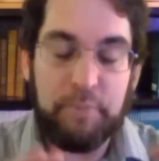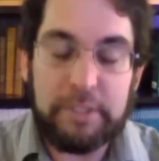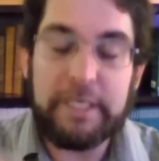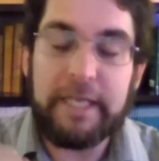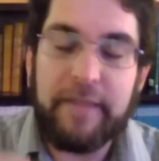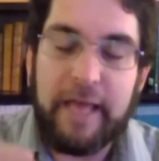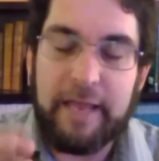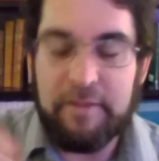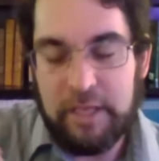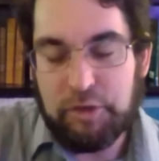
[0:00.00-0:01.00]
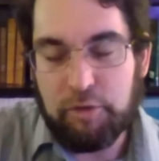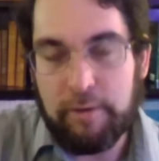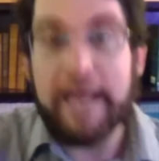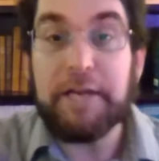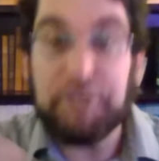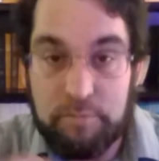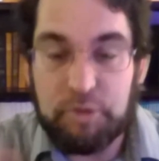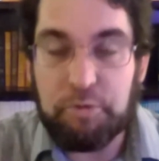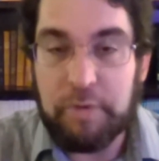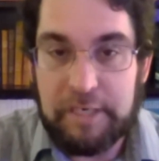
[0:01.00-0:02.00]
building on that, the interaction
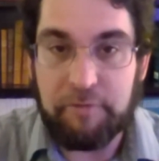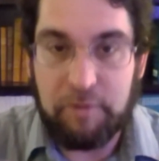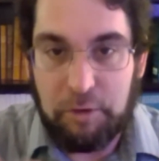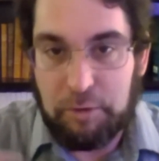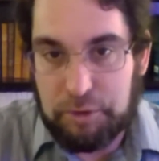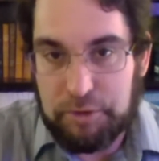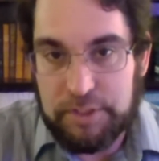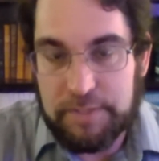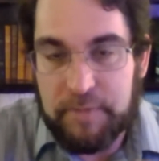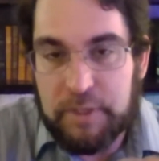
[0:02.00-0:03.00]
between different cultures,